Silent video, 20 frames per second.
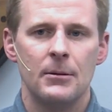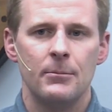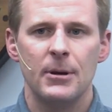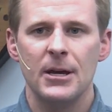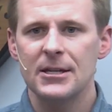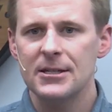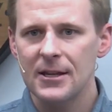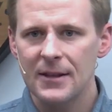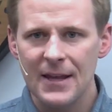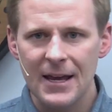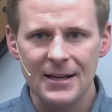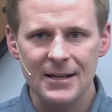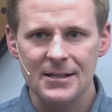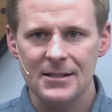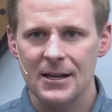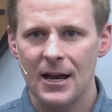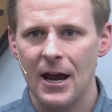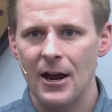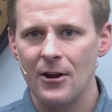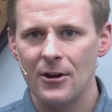Based on that
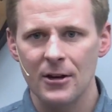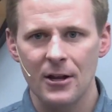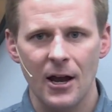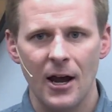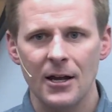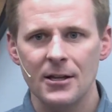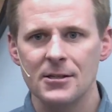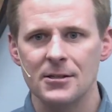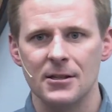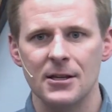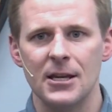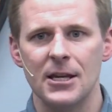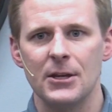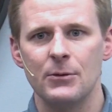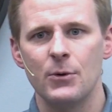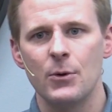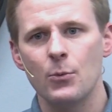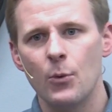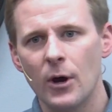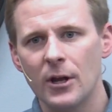desire and God's leading,
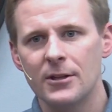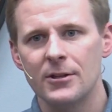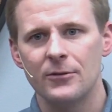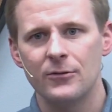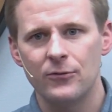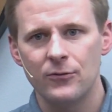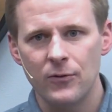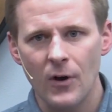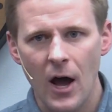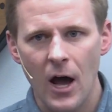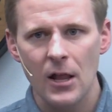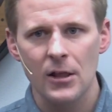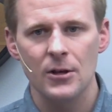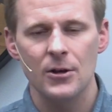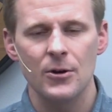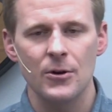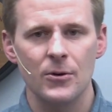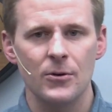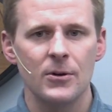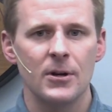we want to
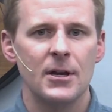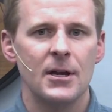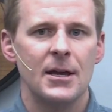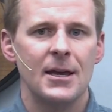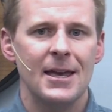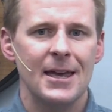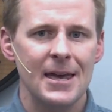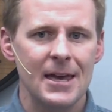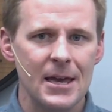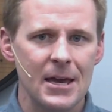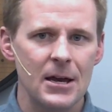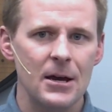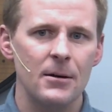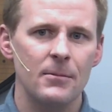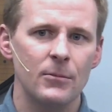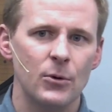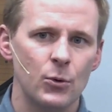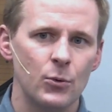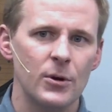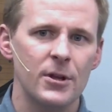follow
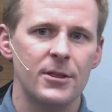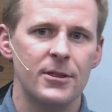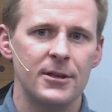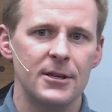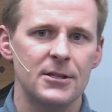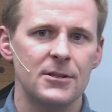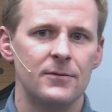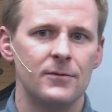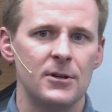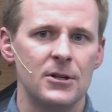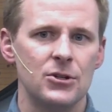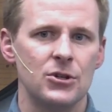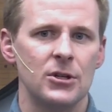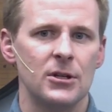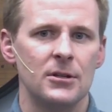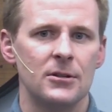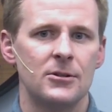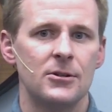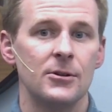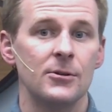Him with this
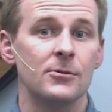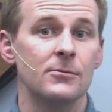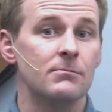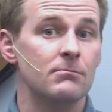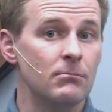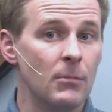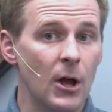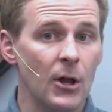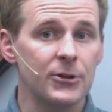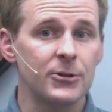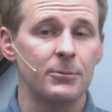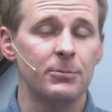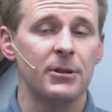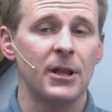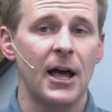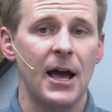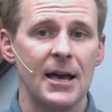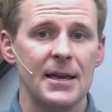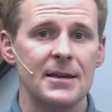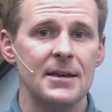vision to
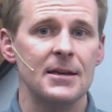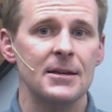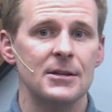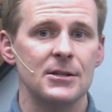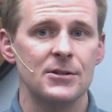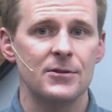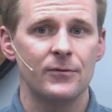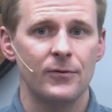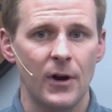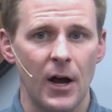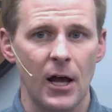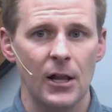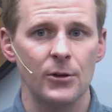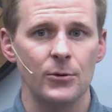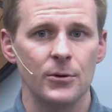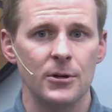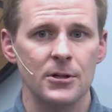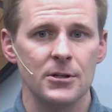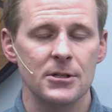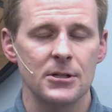multiply His
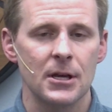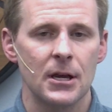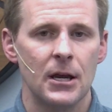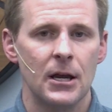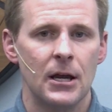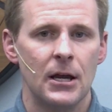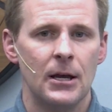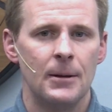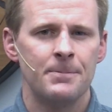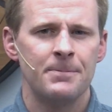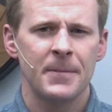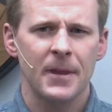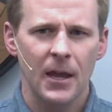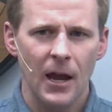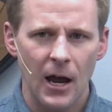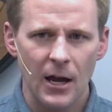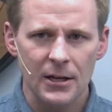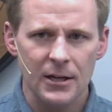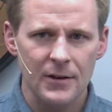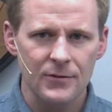followers.
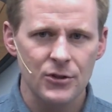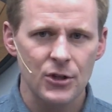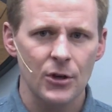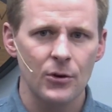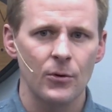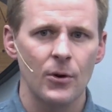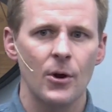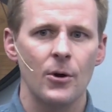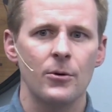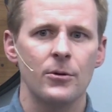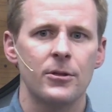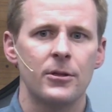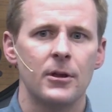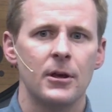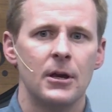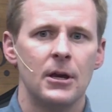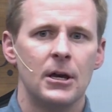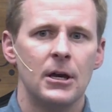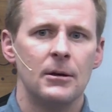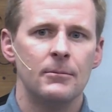God gives the growth,
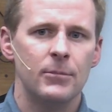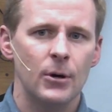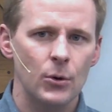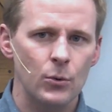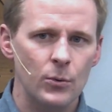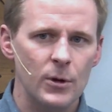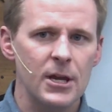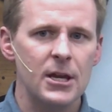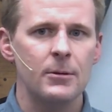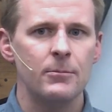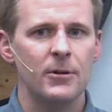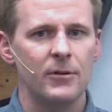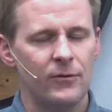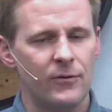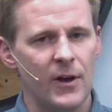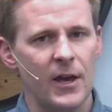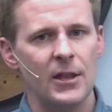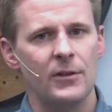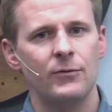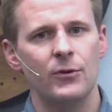but we can be
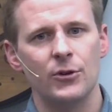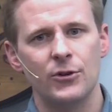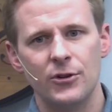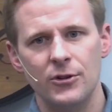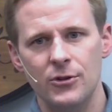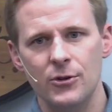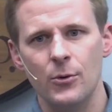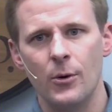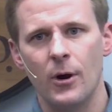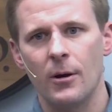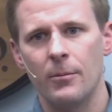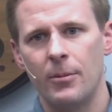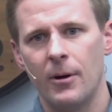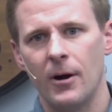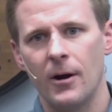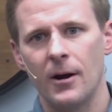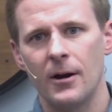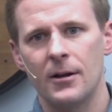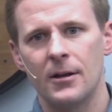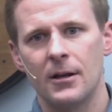faithful to do our
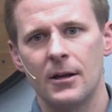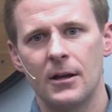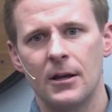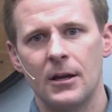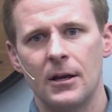part.